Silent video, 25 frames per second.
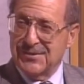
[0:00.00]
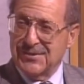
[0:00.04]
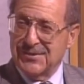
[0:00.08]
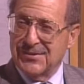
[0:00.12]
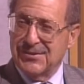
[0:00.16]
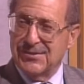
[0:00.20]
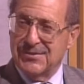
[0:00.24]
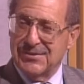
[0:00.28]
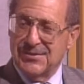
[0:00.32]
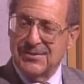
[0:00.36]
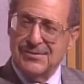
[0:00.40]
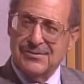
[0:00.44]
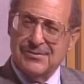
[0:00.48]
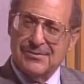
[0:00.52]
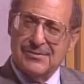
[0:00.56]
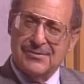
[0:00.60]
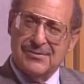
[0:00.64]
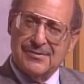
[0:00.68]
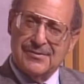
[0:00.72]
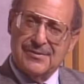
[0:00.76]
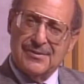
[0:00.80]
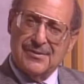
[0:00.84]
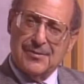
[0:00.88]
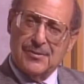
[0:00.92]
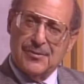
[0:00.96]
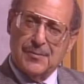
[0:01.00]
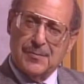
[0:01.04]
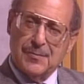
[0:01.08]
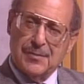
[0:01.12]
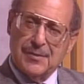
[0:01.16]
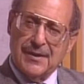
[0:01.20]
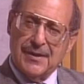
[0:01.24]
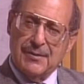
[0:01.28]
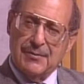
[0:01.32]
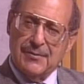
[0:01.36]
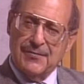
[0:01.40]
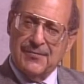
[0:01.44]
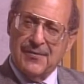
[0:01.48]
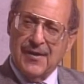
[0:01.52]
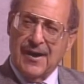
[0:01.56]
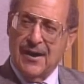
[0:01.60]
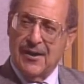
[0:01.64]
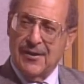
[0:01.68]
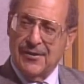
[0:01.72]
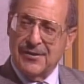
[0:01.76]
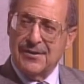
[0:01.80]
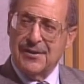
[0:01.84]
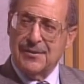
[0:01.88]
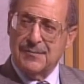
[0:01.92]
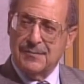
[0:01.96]
You know, you play with
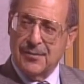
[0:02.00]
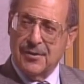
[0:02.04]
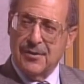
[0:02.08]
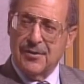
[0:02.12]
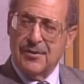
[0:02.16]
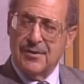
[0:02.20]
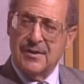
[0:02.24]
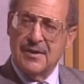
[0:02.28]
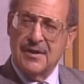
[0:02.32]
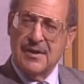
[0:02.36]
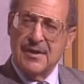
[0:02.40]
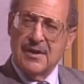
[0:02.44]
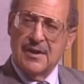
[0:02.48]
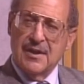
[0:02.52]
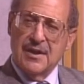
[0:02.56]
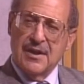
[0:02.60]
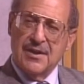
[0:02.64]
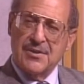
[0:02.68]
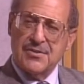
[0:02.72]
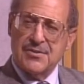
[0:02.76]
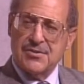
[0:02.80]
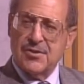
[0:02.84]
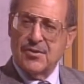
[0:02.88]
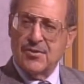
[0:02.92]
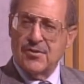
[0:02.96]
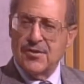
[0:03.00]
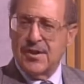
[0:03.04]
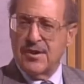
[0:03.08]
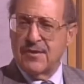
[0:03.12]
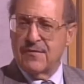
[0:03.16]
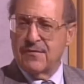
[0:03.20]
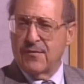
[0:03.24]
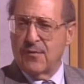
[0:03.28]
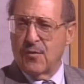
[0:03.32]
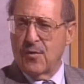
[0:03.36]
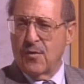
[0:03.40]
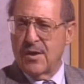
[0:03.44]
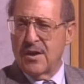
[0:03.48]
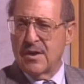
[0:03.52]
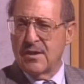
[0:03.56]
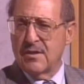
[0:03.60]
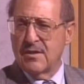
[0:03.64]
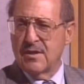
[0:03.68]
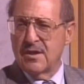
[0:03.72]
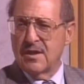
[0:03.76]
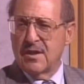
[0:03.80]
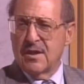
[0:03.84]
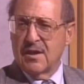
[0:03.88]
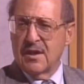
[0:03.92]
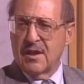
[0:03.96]
fire, you get burned. And so they avoid
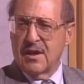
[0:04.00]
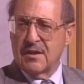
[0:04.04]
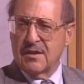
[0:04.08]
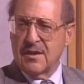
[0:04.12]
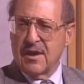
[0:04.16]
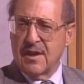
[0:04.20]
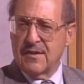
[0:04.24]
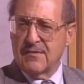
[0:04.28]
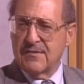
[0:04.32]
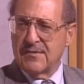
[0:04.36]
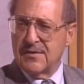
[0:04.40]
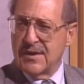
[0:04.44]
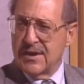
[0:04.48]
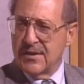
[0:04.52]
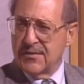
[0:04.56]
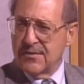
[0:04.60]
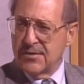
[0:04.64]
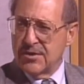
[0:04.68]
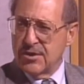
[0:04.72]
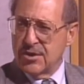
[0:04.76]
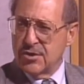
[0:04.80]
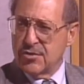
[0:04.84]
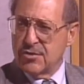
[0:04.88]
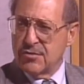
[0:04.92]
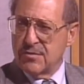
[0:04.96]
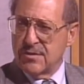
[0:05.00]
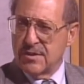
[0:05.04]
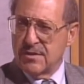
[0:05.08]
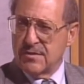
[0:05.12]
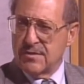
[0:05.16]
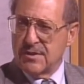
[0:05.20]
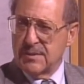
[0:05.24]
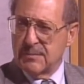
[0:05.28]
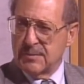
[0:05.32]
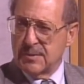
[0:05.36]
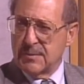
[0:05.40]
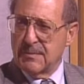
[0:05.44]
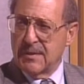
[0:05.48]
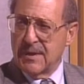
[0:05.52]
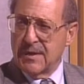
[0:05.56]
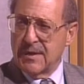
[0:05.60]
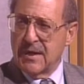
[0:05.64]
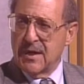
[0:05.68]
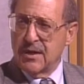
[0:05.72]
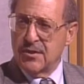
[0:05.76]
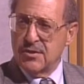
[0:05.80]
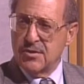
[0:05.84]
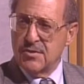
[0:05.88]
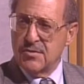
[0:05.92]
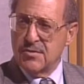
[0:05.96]
a lot of death and injuries simply by
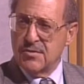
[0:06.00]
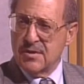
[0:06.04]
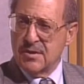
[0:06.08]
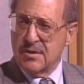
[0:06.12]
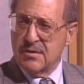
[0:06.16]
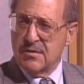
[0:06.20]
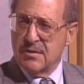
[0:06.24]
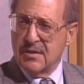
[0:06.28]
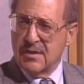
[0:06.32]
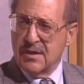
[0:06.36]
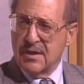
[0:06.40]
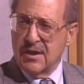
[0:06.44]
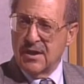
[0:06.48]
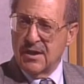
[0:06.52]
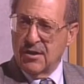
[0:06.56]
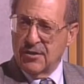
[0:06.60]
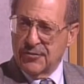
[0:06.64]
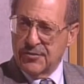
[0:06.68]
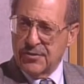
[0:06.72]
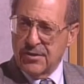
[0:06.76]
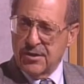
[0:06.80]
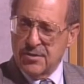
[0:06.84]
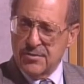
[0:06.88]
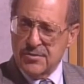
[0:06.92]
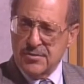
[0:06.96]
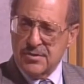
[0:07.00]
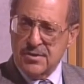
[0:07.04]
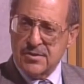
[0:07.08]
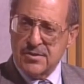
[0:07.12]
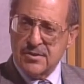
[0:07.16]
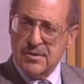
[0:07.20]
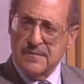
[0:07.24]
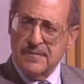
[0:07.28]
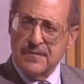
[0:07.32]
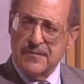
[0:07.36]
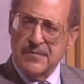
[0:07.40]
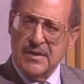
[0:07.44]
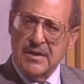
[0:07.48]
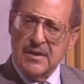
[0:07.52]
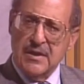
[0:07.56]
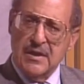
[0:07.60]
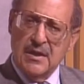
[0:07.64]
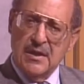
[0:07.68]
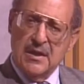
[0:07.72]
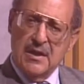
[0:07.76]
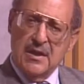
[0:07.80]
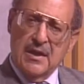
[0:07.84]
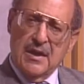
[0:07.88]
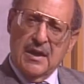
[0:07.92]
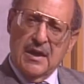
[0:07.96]
not using a healthcare system.
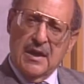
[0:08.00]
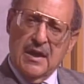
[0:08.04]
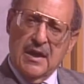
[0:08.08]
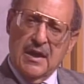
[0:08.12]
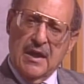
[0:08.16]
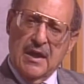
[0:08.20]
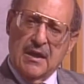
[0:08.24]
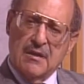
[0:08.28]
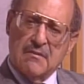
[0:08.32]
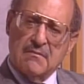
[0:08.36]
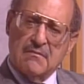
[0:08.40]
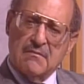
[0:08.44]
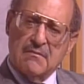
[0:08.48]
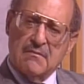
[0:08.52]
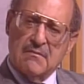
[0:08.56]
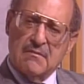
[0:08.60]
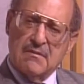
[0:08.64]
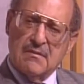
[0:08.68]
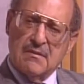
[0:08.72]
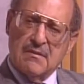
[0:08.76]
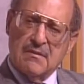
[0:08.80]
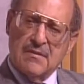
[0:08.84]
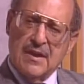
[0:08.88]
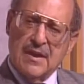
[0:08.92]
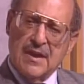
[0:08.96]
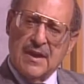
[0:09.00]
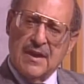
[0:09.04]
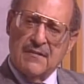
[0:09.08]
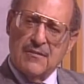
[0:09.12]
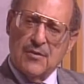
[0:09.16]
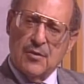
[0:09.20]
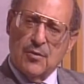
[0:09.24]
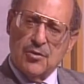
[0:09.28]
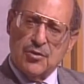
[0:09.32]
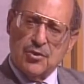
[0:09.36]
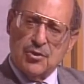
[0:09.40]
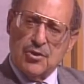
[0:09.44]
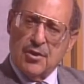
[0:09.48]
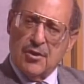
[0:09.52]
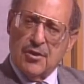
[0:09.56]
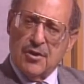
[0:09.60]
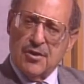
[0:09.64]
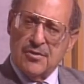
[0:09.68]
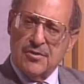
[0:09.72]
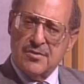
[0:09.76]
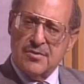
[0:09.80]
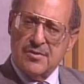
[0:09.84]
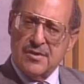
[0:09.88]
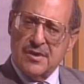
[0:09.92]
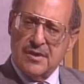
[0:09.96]
And they have no
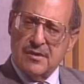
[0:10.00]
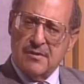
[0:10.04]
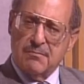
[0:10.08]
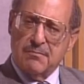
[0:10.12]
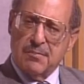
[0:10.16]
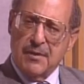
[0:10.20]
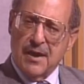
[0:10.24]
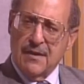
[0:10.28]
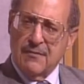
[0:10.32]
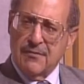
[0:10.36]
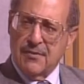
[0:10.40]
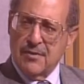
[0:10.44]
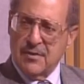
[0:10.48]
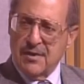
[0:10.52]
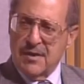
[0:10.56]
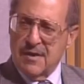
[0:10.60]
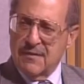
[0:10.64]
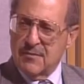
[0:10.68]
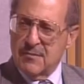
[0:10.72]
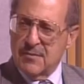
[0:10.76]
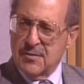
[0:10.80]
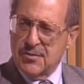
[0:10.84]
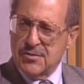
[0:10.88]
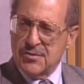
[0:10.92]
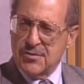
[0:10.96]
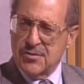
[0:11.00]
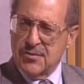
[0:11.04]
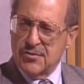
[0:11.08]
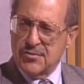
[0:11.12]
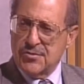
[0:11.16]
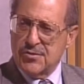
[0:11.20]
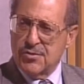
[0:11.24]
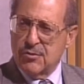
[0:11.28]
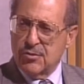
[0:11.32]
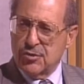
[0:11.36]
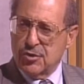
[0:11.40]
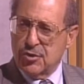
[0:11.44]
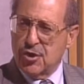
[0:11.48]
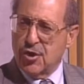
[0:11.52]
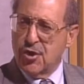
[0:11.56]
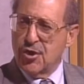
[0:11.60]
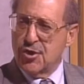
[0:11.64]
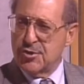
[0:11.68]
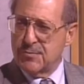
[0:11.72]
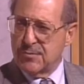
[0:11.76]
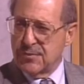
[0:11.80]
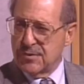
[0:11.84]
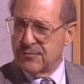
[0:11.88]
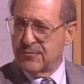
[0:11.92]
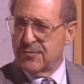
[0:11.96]
insurance, private or government, so there's no
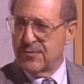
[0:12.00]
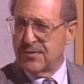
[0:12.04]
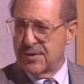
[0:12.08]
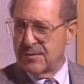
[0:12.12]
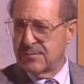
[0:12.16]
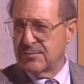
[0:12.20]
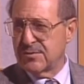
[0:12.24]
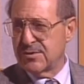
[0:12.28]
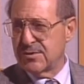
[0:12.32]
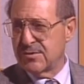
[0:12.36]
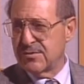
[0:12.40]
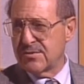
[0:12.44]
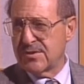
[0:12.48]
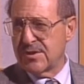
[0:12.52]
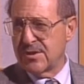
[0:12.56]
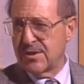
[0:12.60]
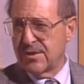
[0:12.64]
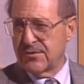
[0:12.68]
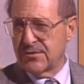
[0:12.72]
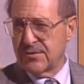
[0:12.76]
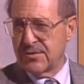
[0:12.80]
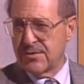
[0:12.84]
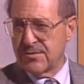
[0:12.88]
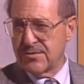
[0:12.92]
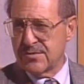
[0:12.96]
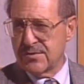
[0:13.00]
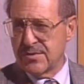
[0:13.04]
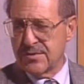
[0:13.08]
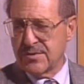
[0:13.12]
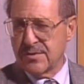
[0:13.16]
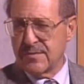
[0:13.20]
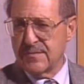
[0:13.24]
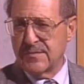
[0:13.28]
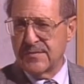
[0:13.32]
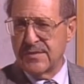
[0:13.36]
encouragement for them to use a healthcare system.